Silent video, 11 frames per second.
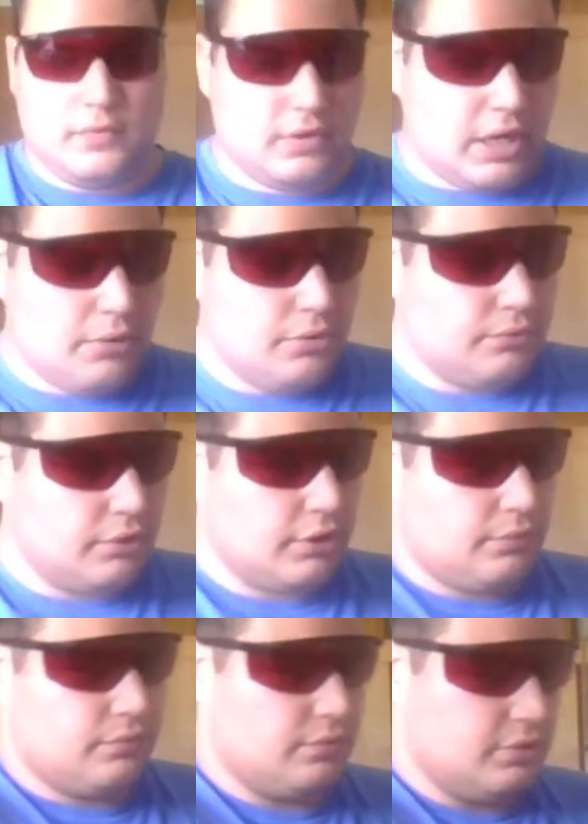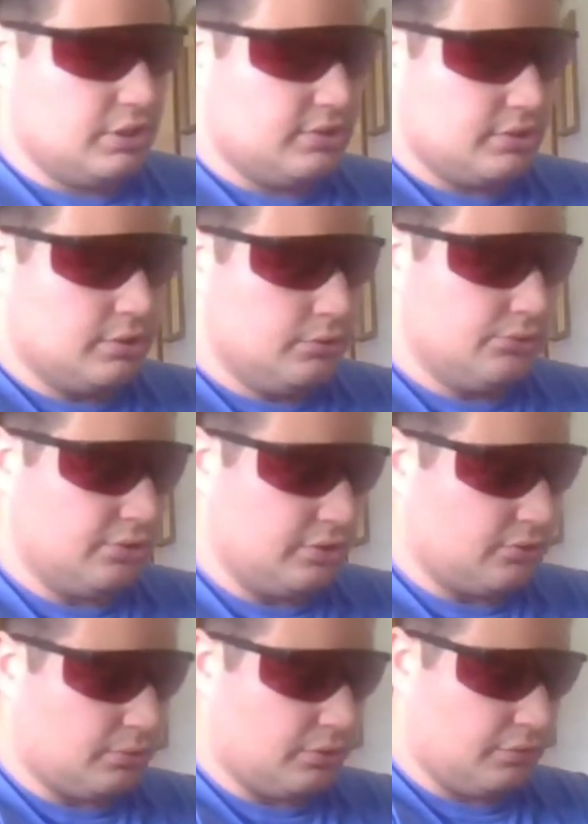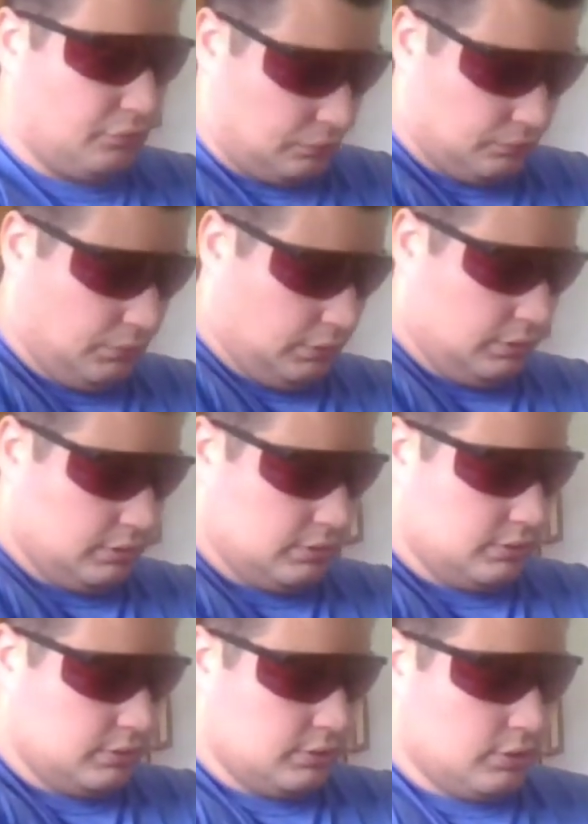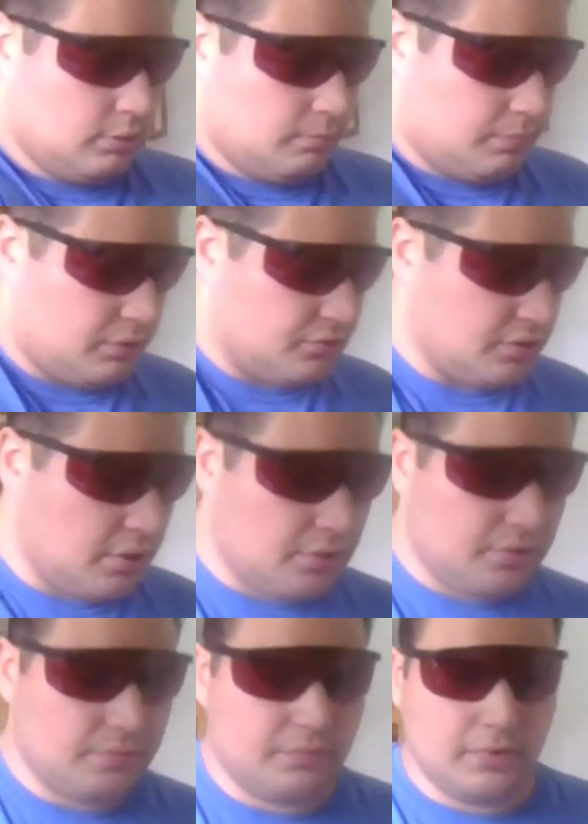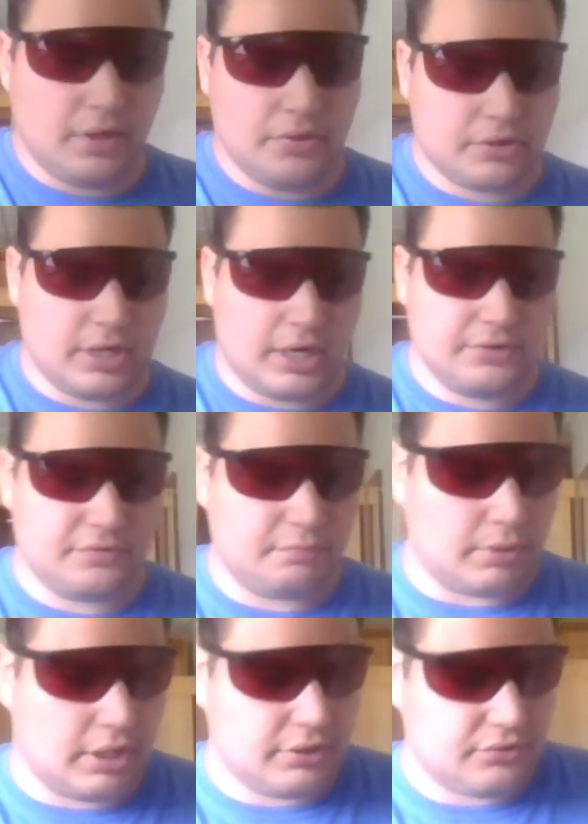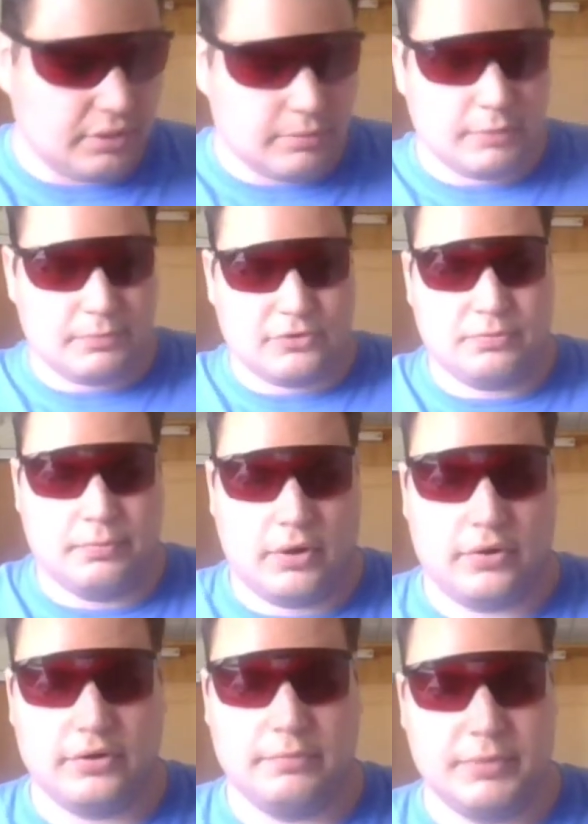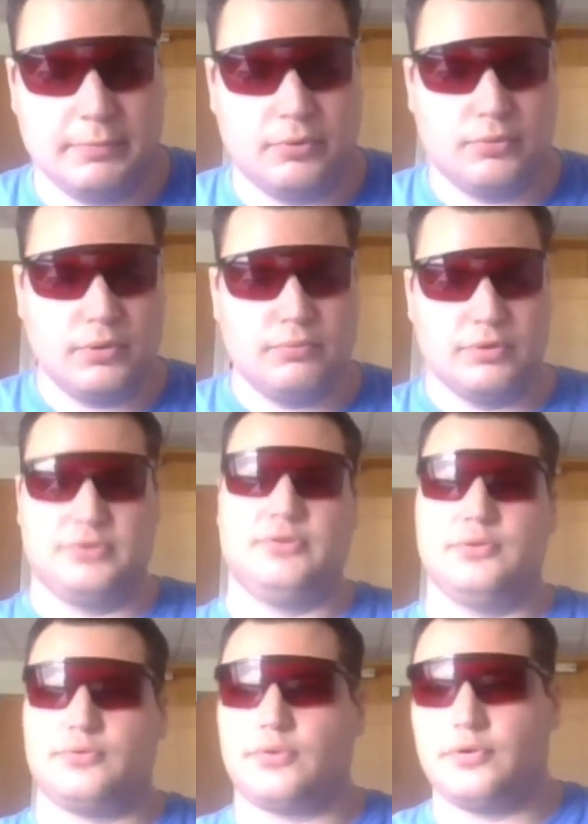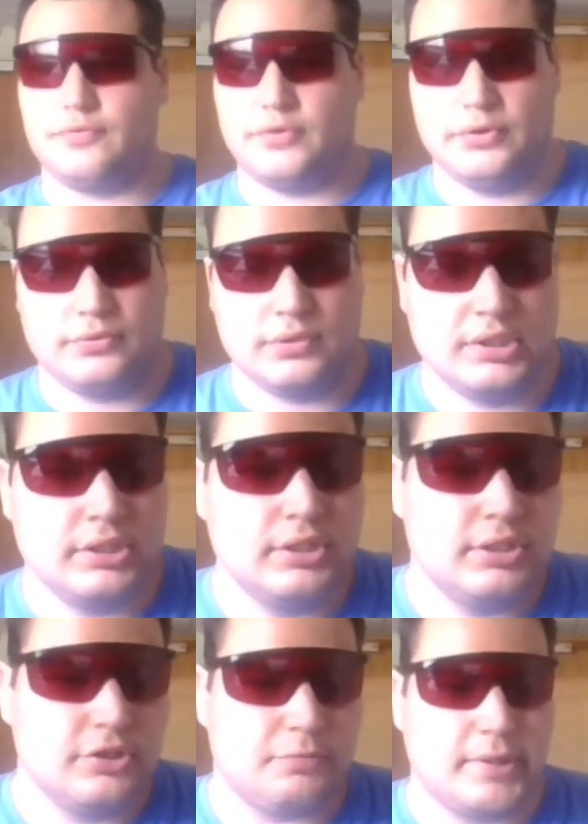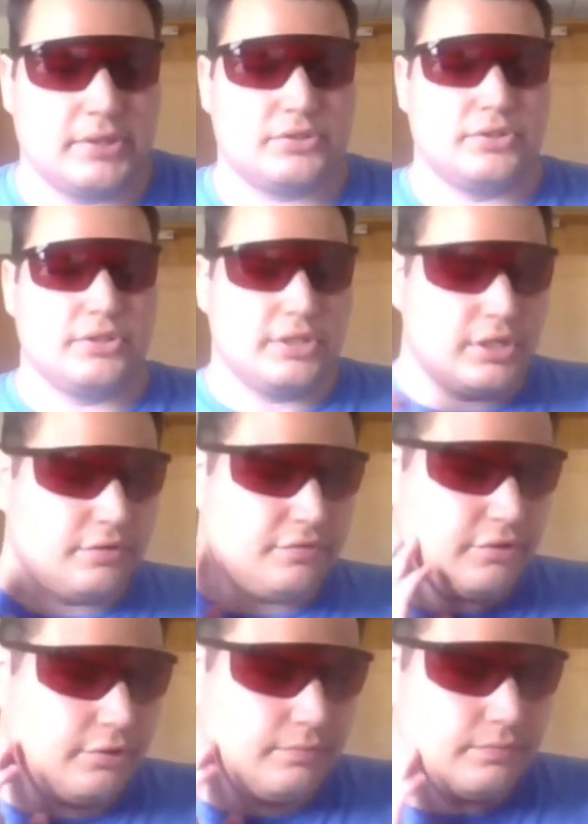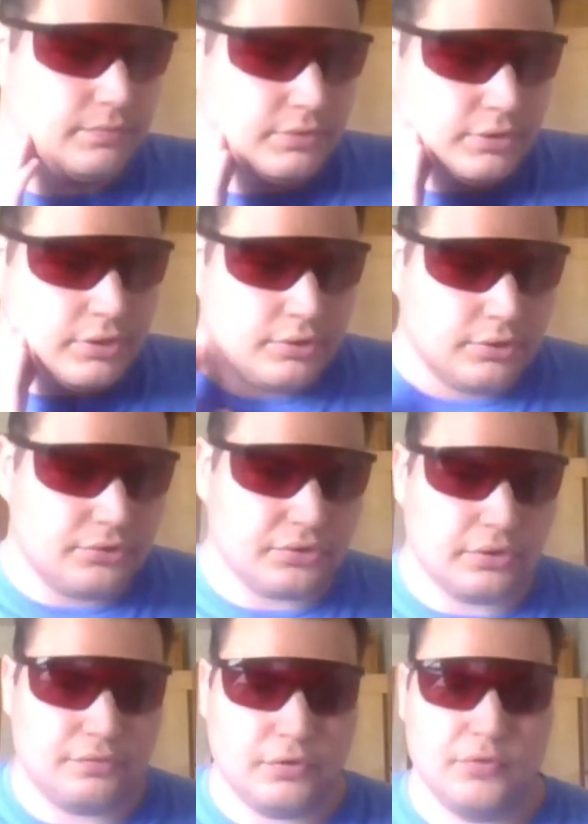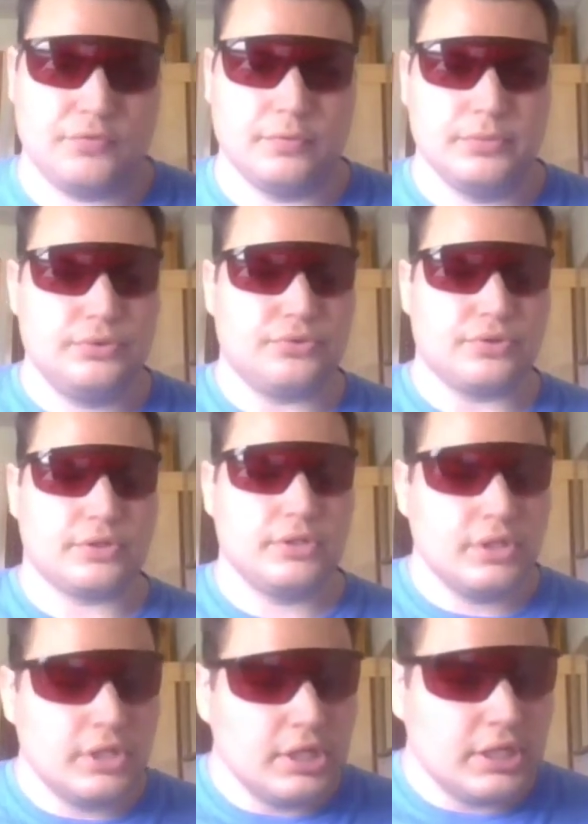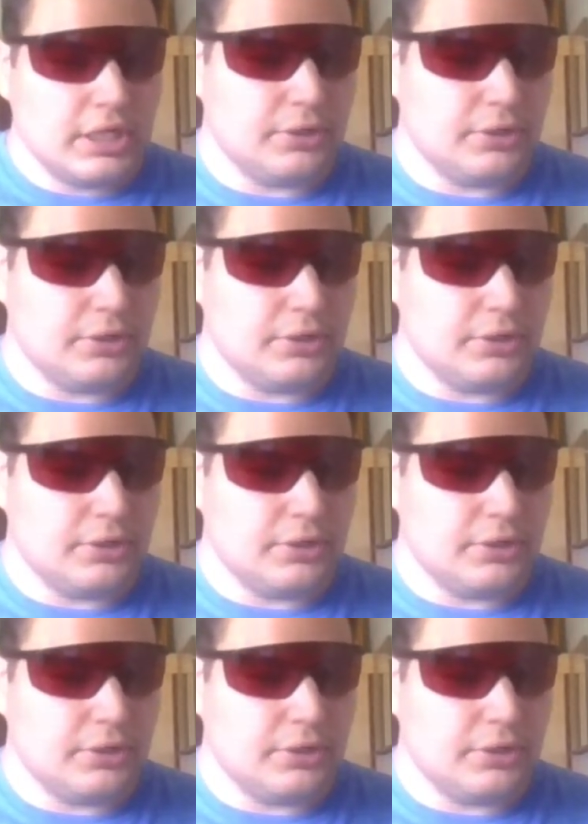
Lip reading: I wouldn't really need to use these with a phone. But there's other kinds of products that might be smaller and people would want to use their phone, especially if using their phone for music. Now,